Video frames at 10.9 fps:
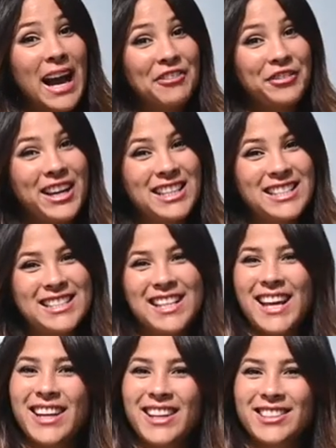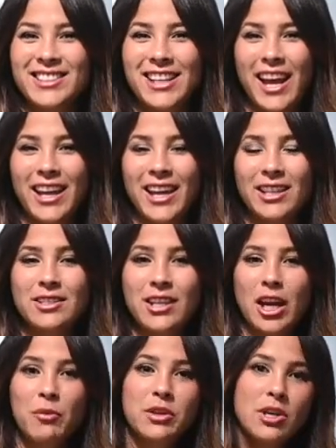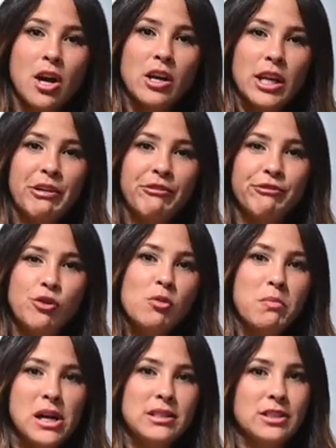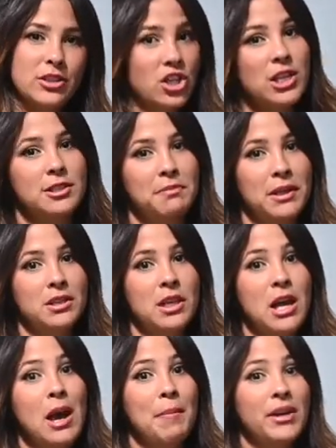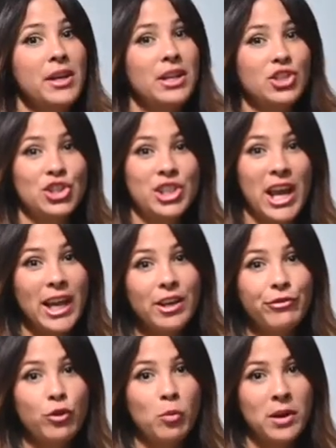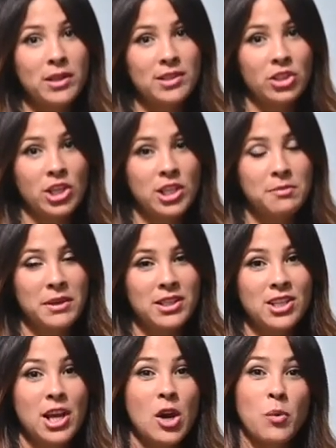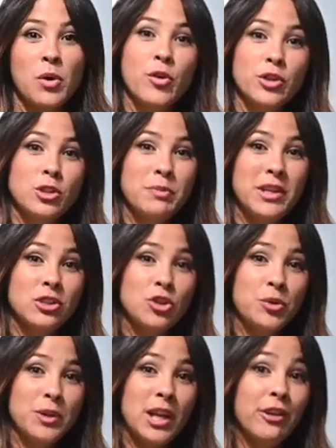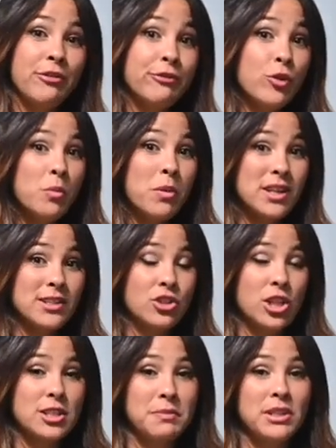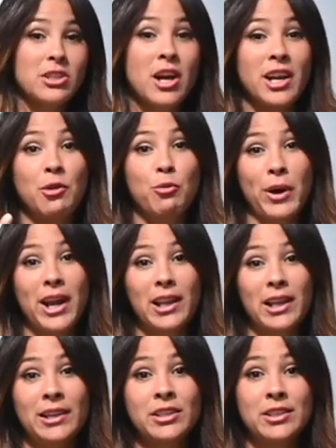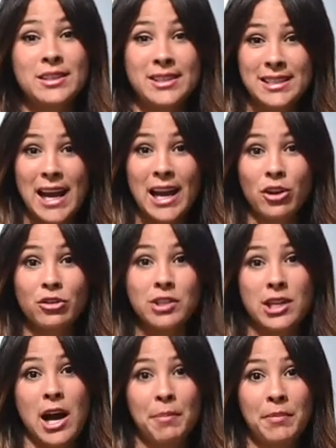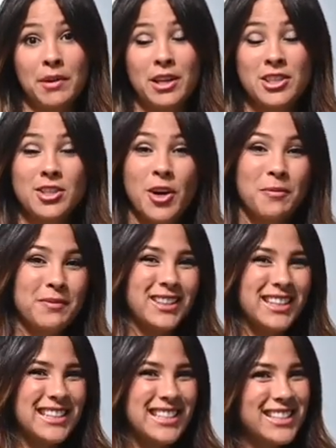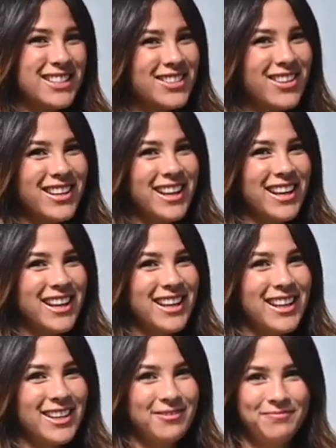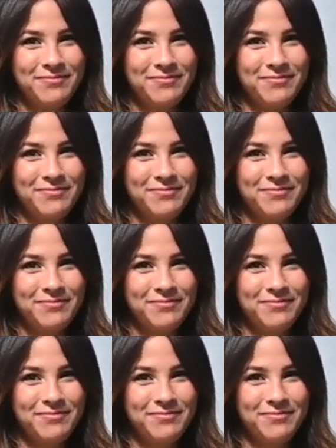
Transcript: Hi friends, it's Deanna here today, and today we're talking full bust adjustment, but not just any full bust adjustment. We're going to be doing a full bust adjustment on a Raglan style top. So let's get started.